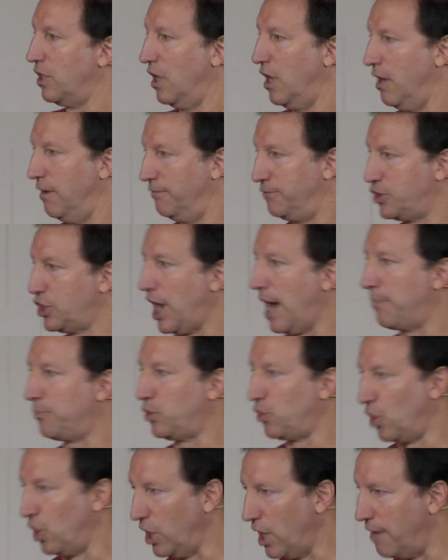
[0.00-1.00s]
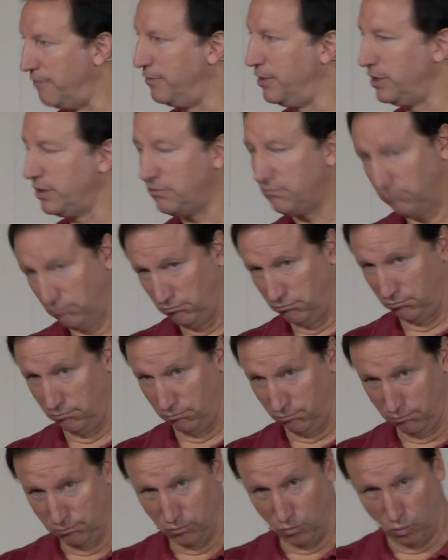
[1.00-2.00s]
of chapter 11.
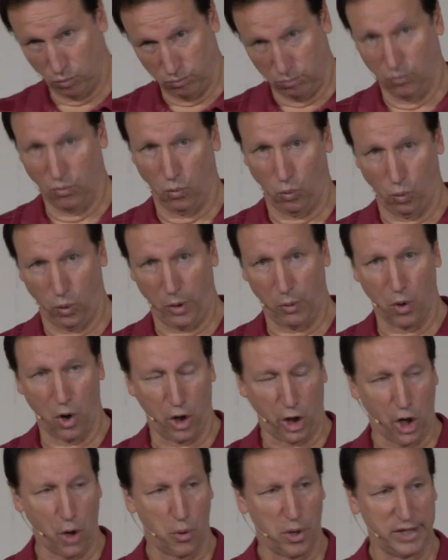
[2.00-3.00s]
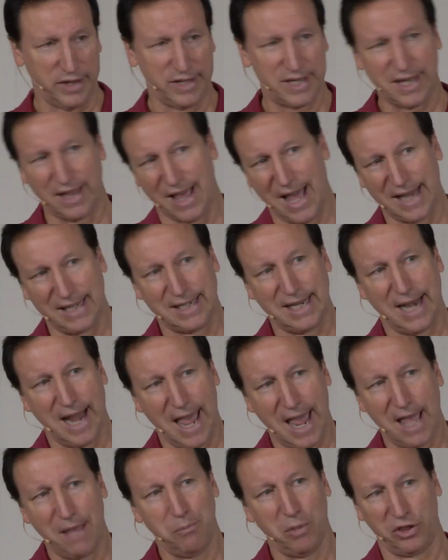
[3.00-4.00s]
We won't go into that
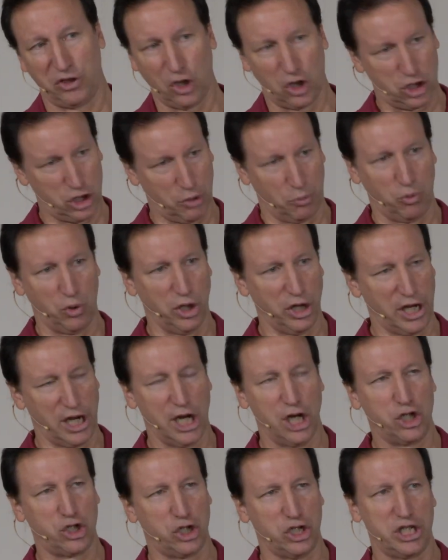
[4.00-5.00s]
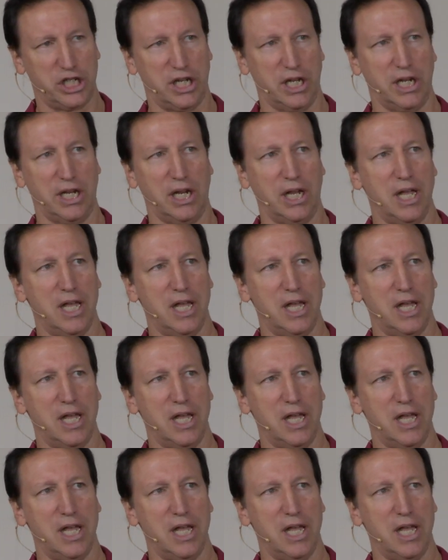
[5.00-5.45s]
today, but there's some really interesting